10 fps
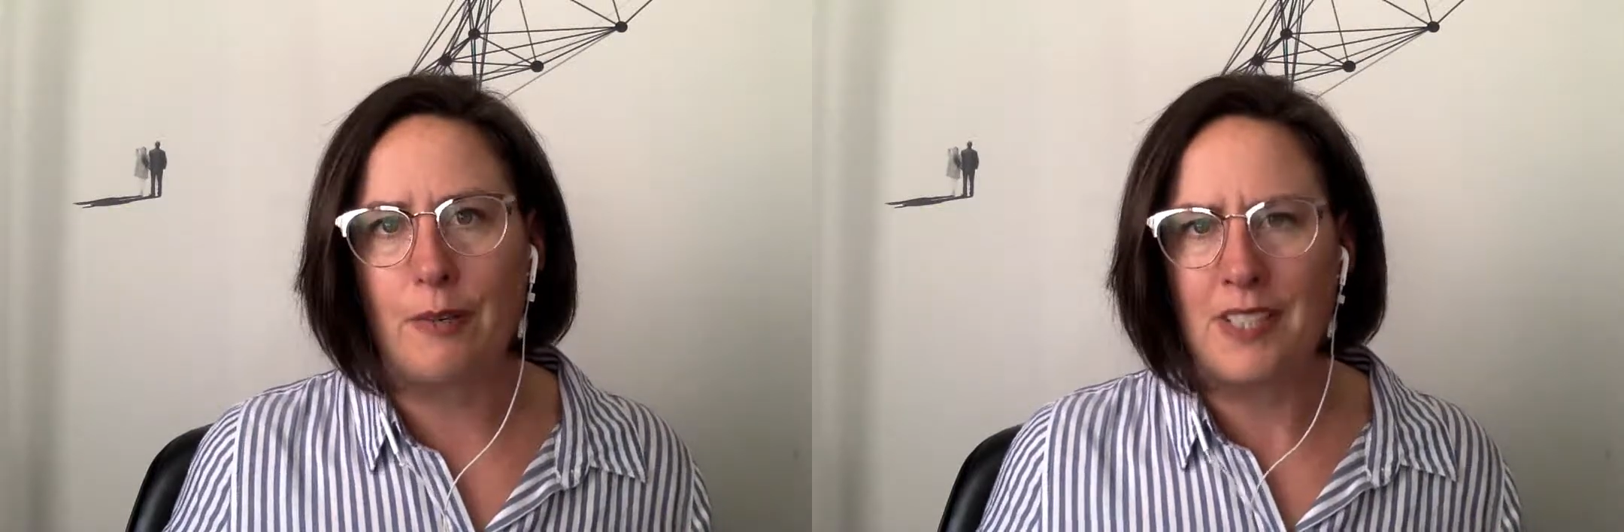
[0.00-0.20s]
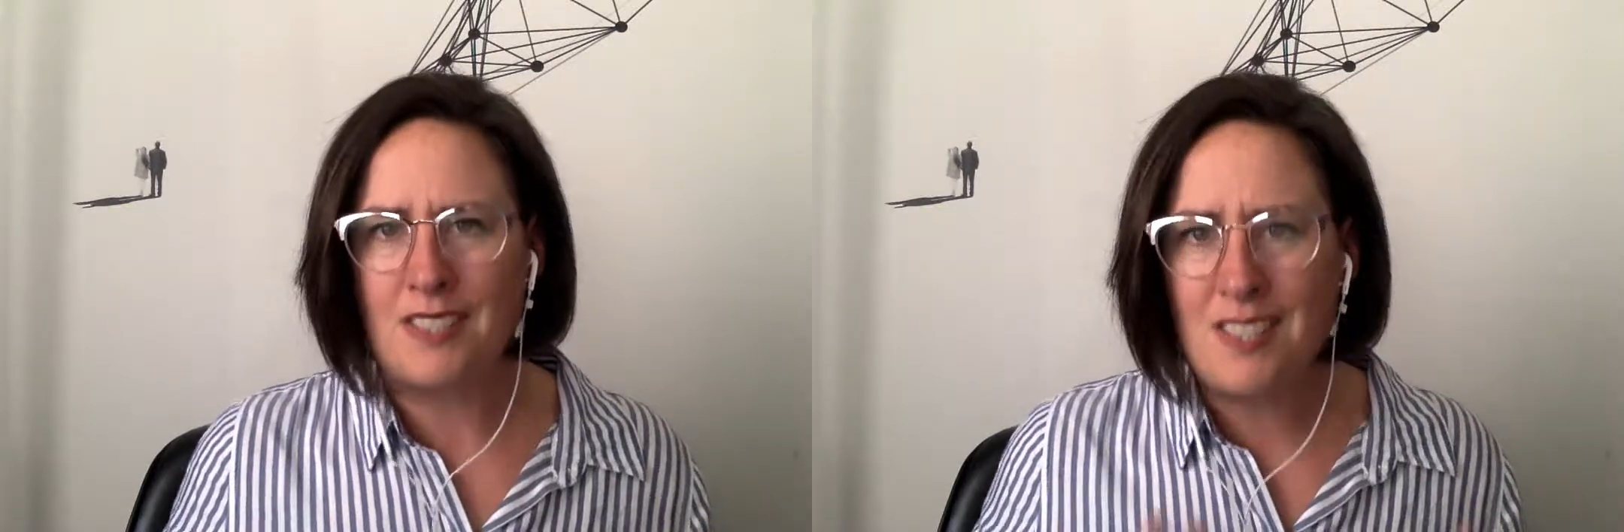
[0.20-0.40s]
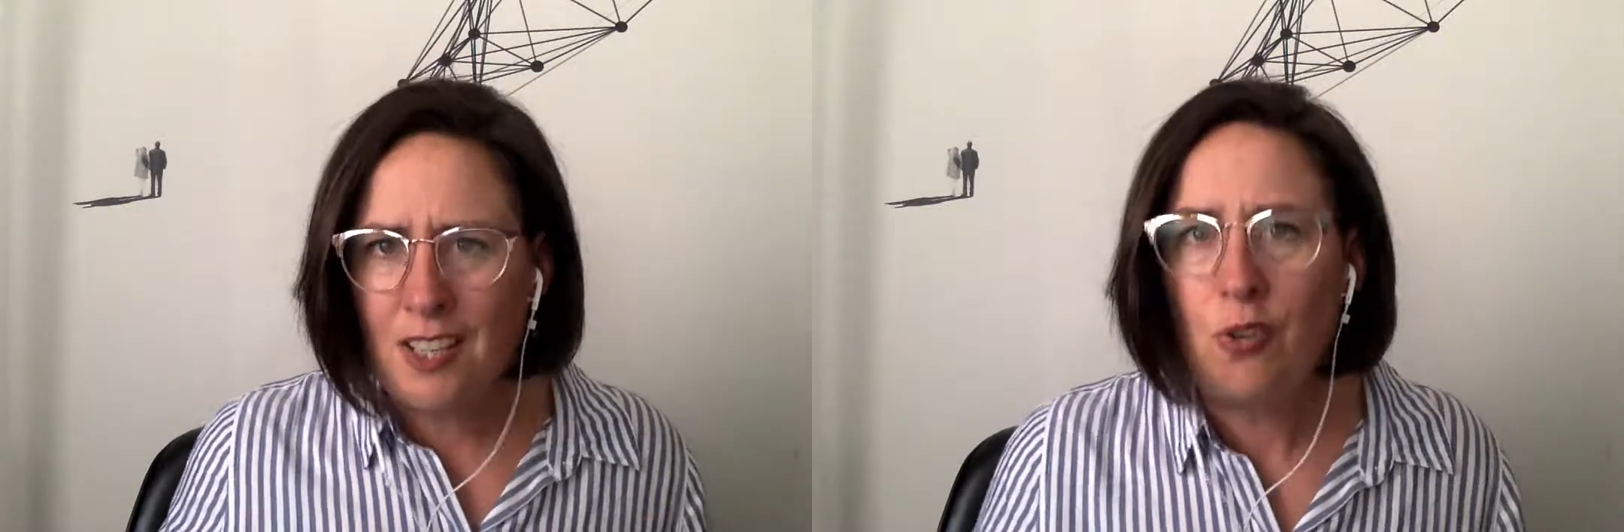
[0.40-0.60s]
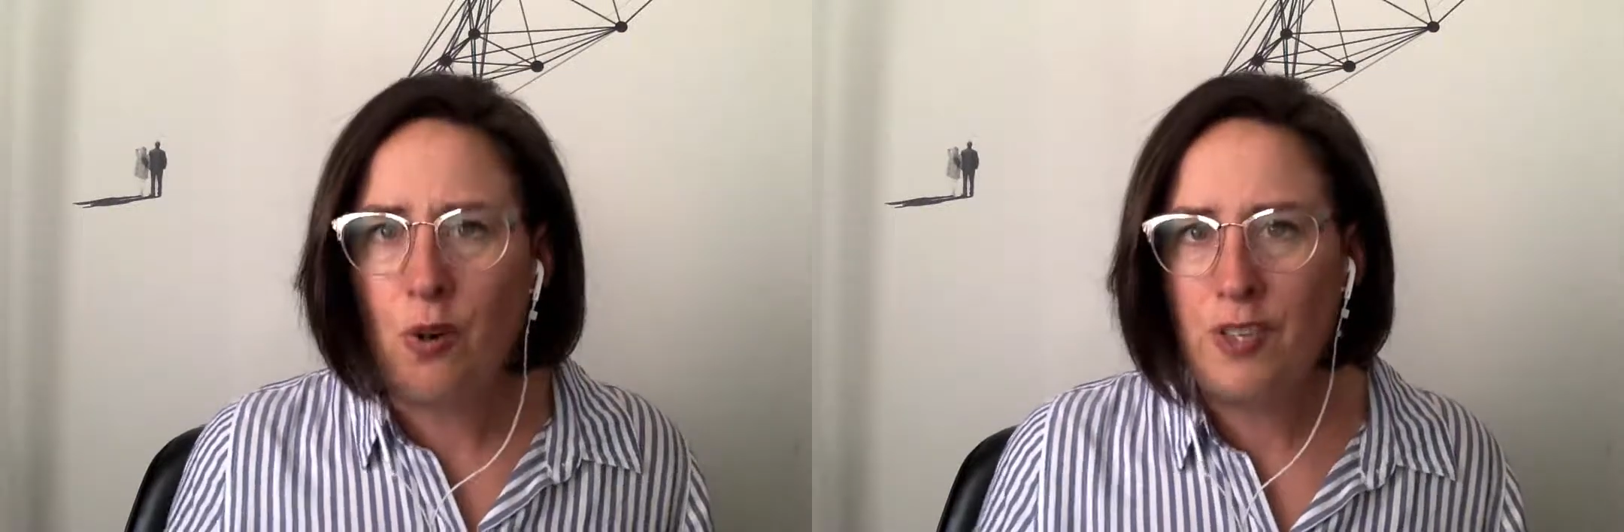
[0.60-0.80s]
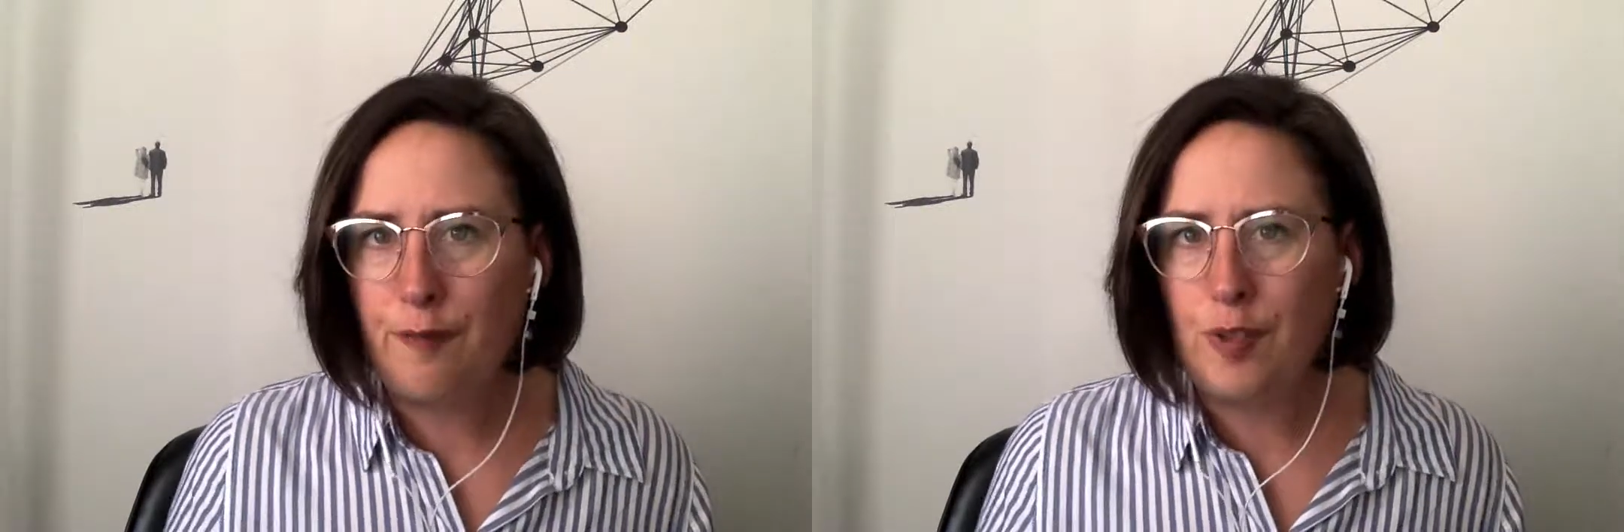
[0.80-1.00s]
and it's not
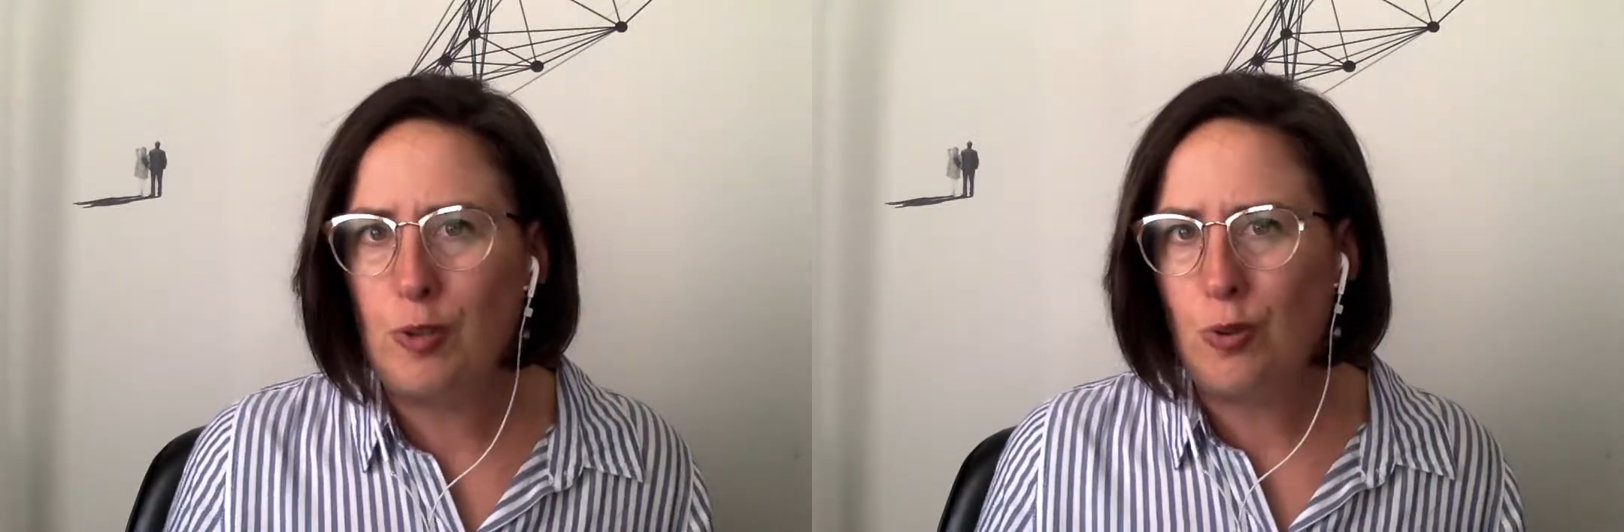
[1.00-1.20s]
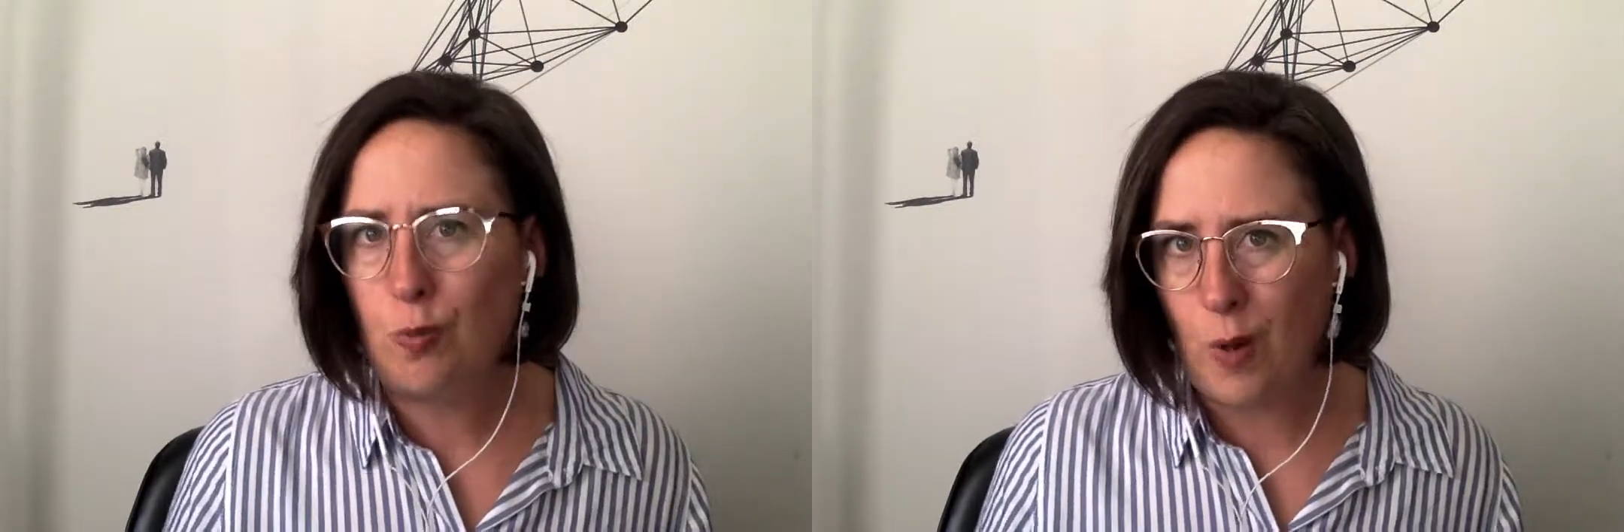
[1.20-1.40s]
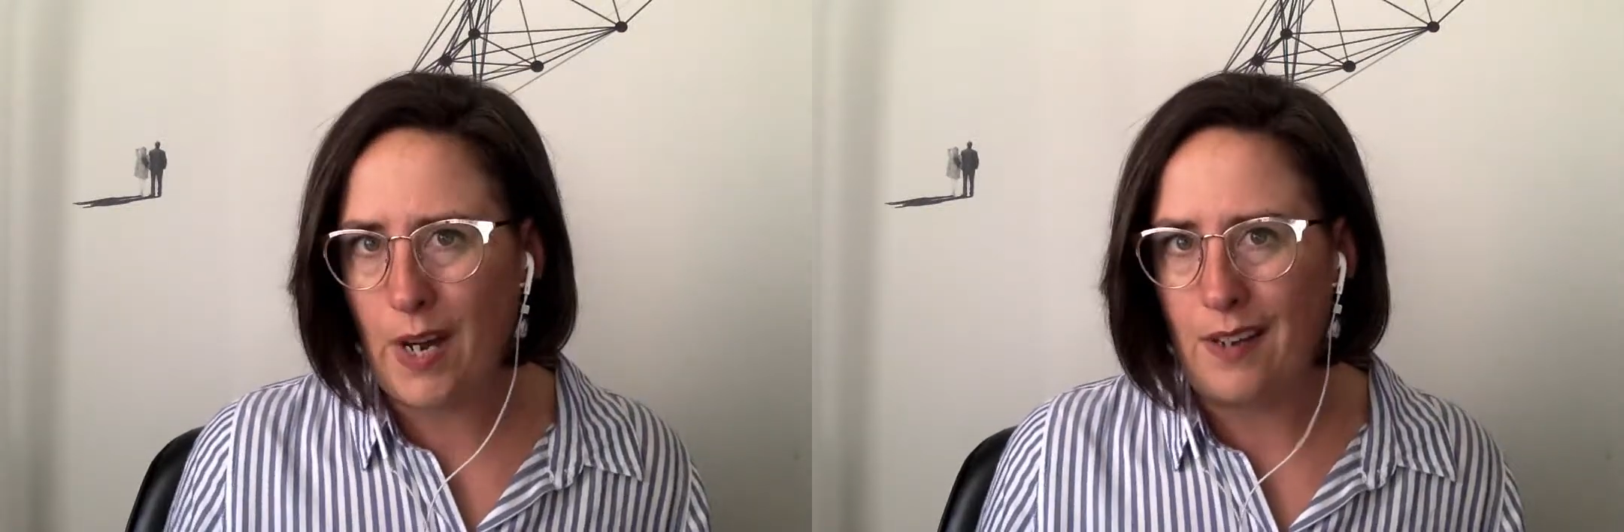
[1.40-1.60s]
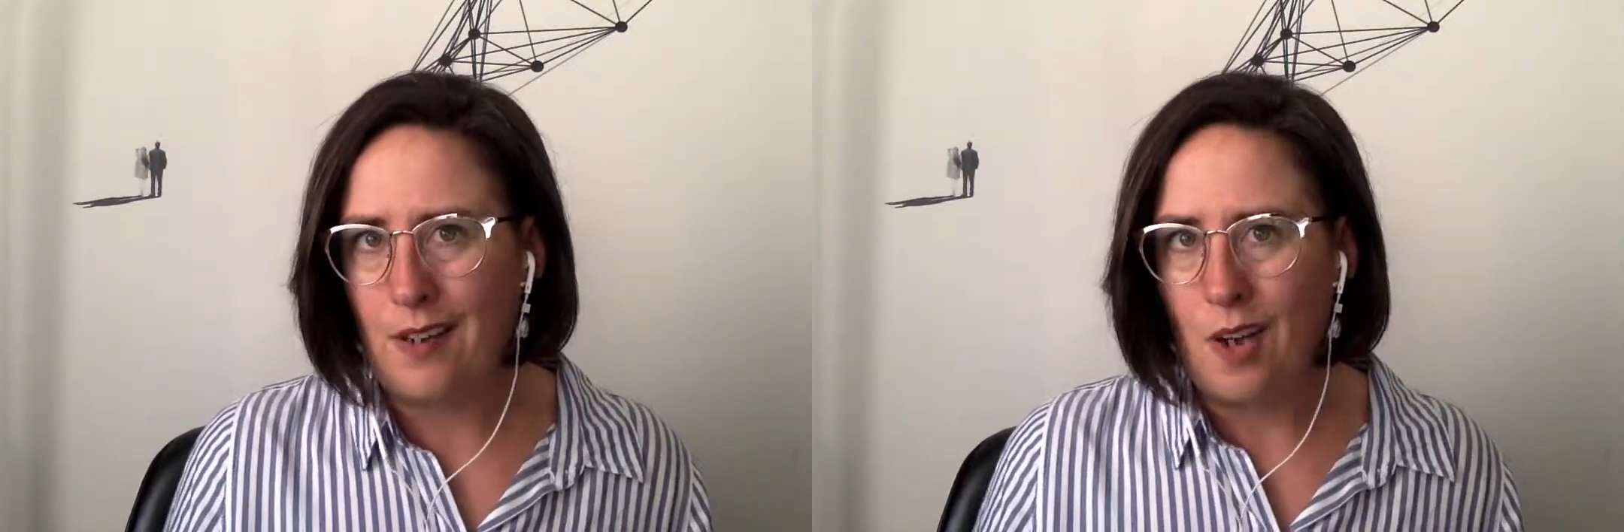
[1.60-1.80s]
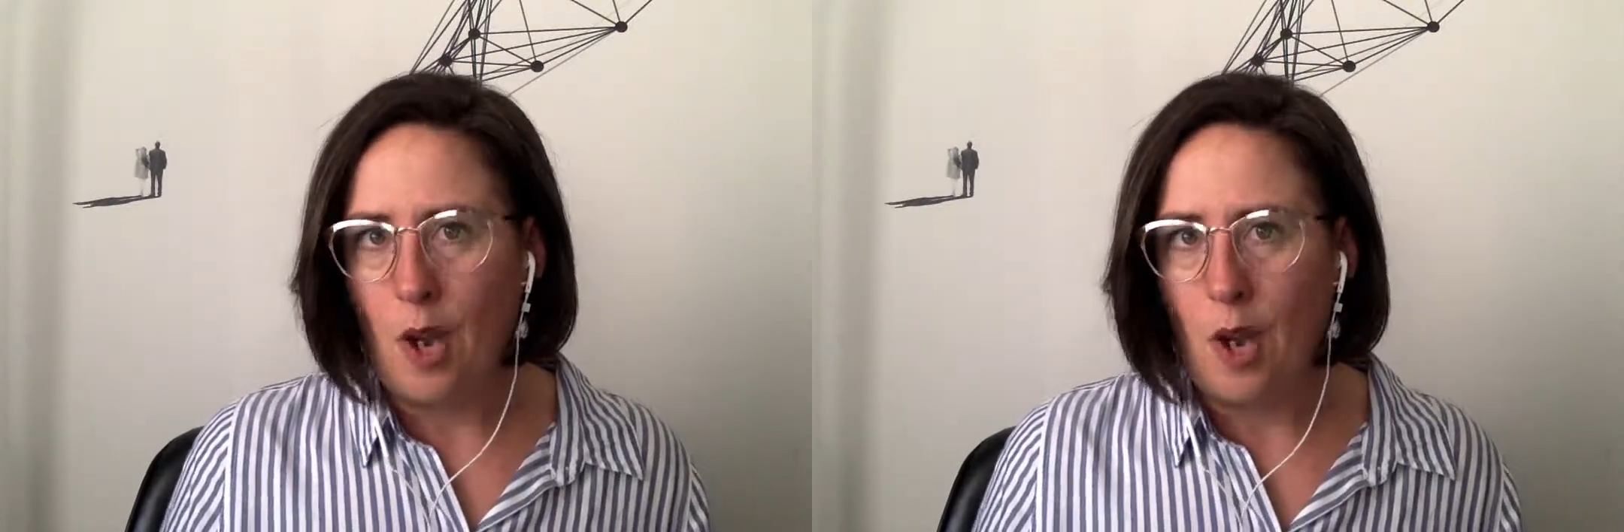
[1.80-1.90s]
going to feel great.